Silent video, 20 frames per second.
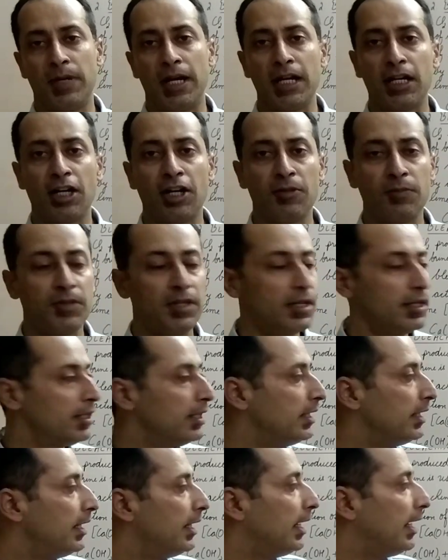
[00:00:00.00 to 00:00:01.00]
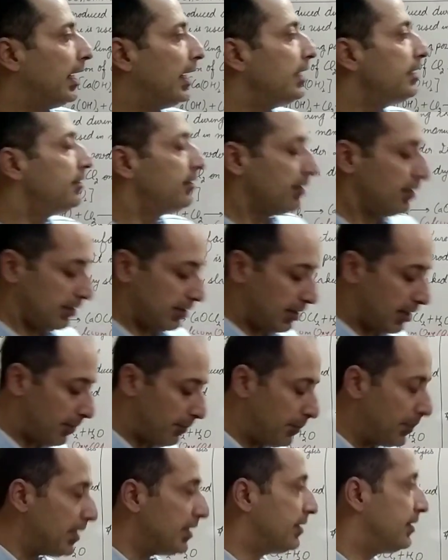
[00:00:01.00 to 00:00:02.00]
bicarbonate, it's
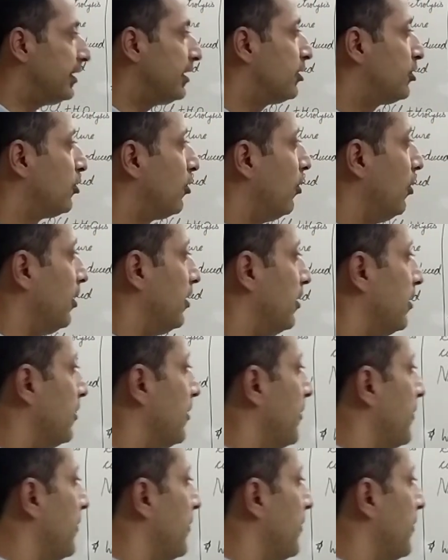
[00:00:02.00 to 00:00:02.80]
a basic salt.